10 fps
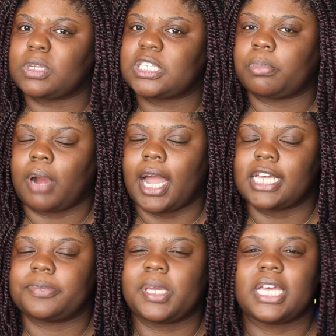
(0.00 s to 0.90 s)
was
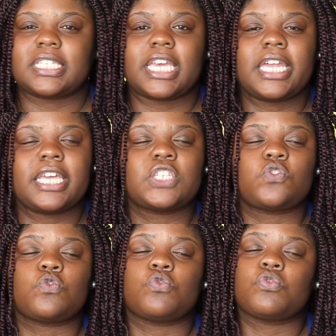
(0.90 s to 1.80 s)
surprised because it is
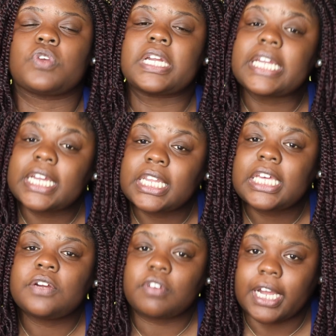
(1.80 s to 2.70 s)

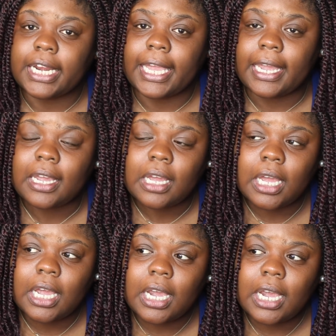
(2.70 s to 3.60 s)
really runny.
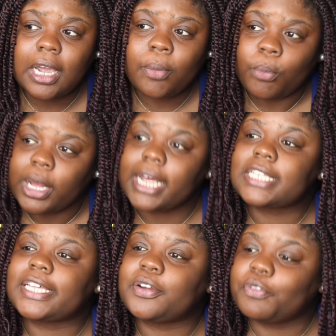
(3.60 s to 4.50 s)
When I
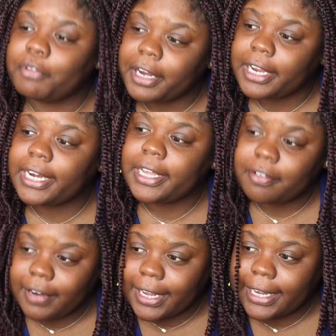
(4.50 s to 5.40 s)
say really
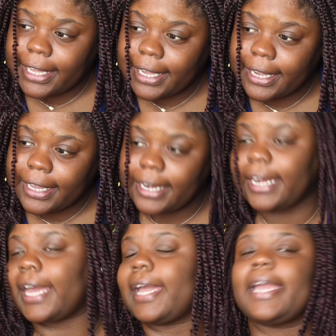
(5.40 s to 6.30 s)
runny,
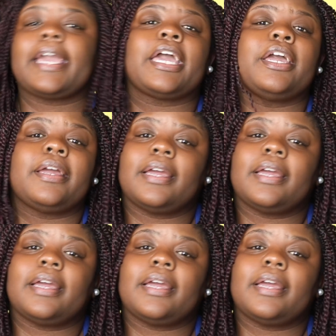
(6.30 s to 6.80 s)
like,